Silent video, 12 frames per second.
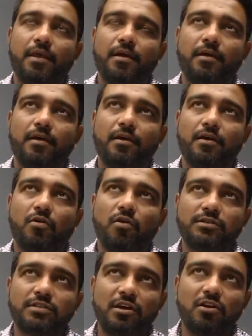uh,
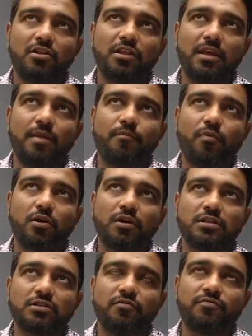concentrate on the
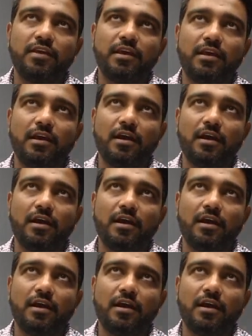importance of the